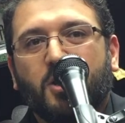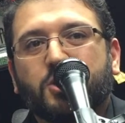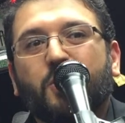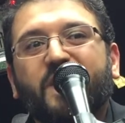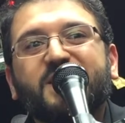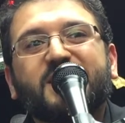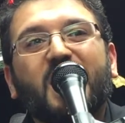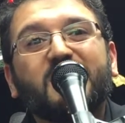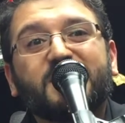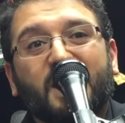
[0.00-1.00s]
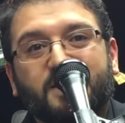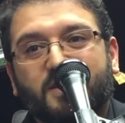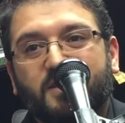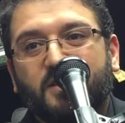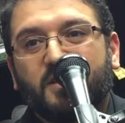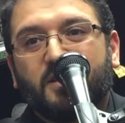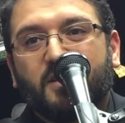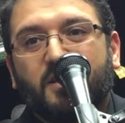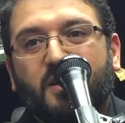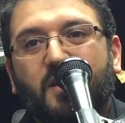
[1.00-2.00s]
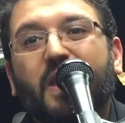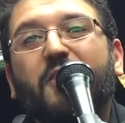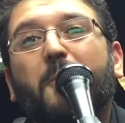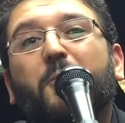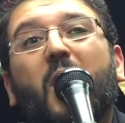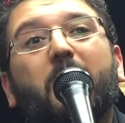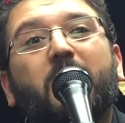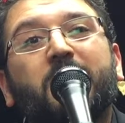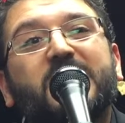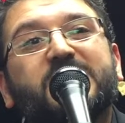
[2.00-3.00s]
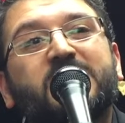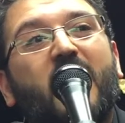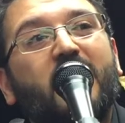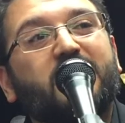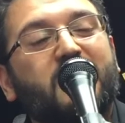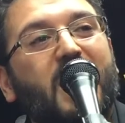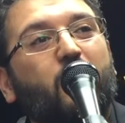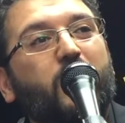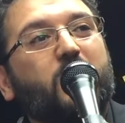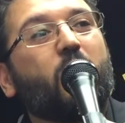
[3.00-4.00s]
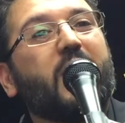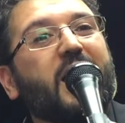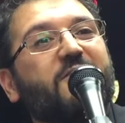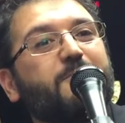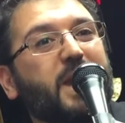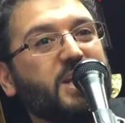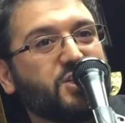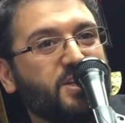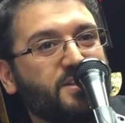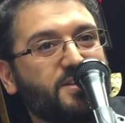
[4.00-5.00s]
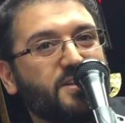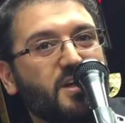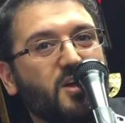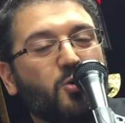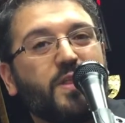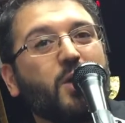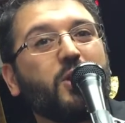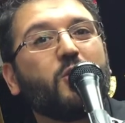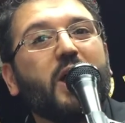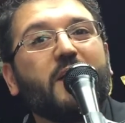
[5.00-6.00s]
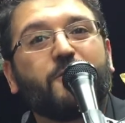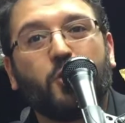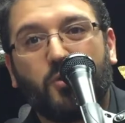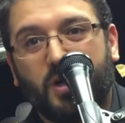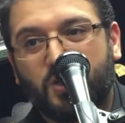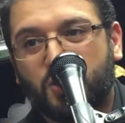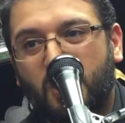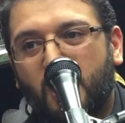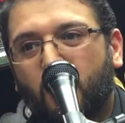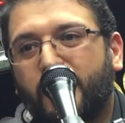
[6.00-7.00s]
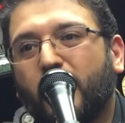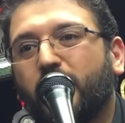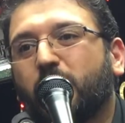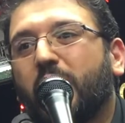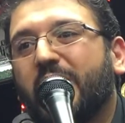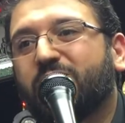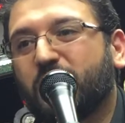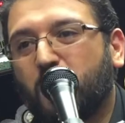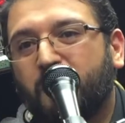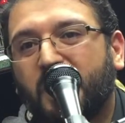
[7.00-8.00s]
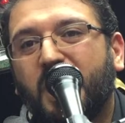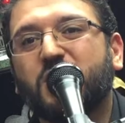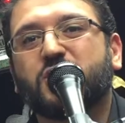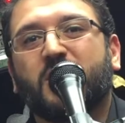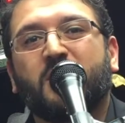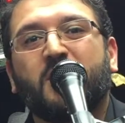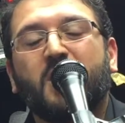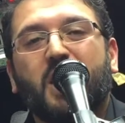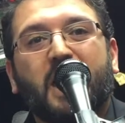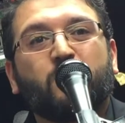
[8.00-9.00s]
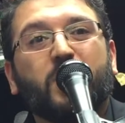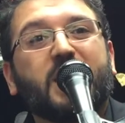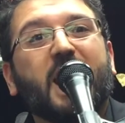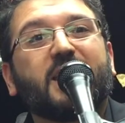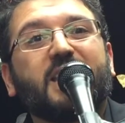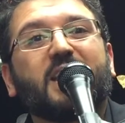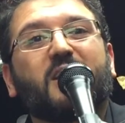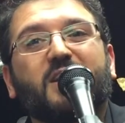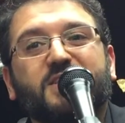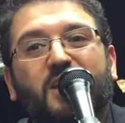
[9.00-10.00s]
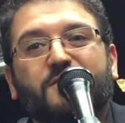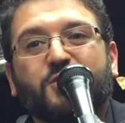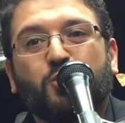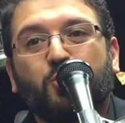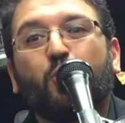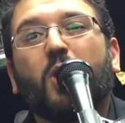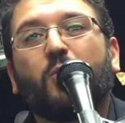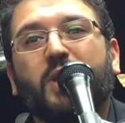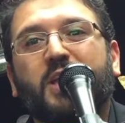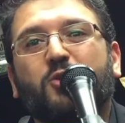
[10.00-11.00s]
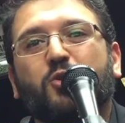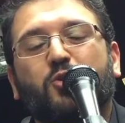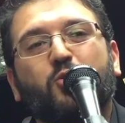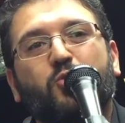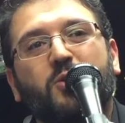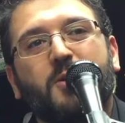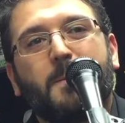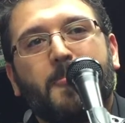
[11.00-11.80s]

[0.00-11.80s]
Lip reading: So this tells us that the problem is not that we don't have patience, or that we don't have courage, or that we don't have determination, and we can't get ourselves to do what we need to do.